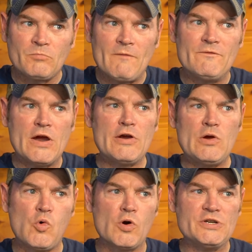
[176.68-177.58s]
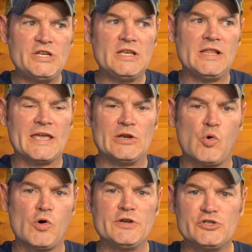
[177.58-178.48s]
Very orangey, like an
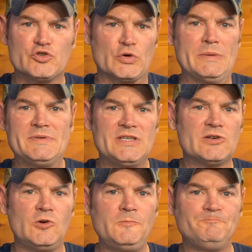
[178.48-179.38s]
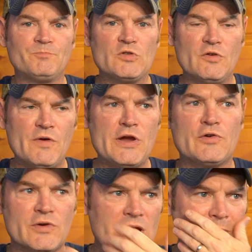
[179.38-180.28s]
orange dreamsicle. So very
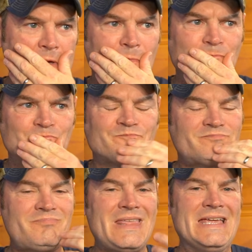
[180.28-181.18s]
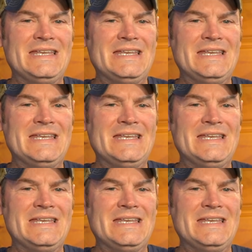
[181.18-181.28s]
creamy. It